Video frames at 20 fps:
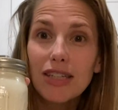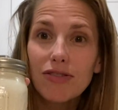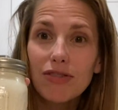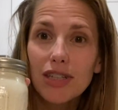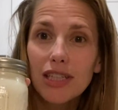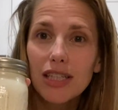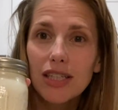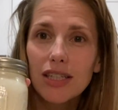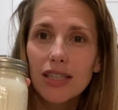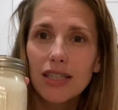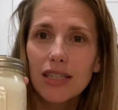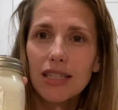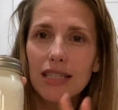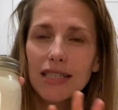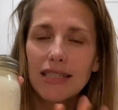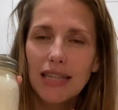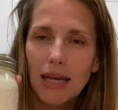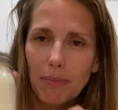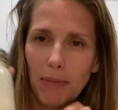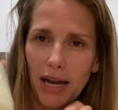really good
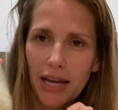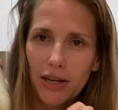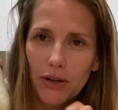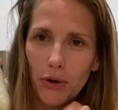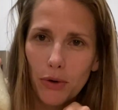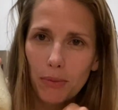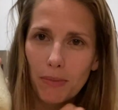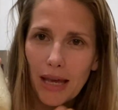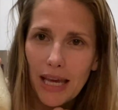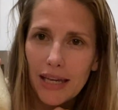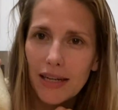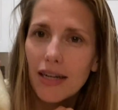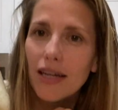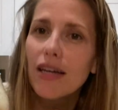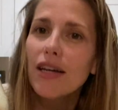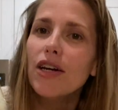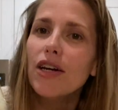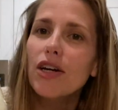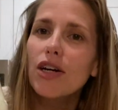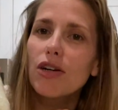semi-homemade
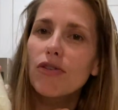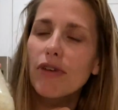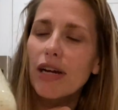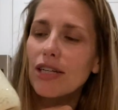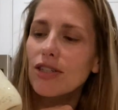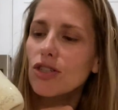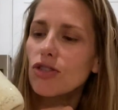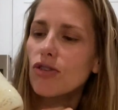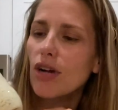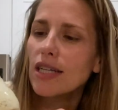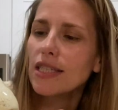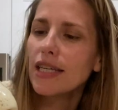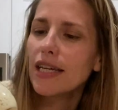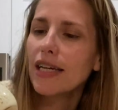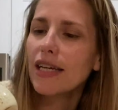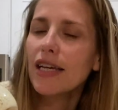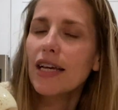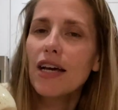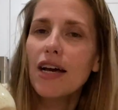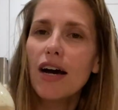ranch dressing.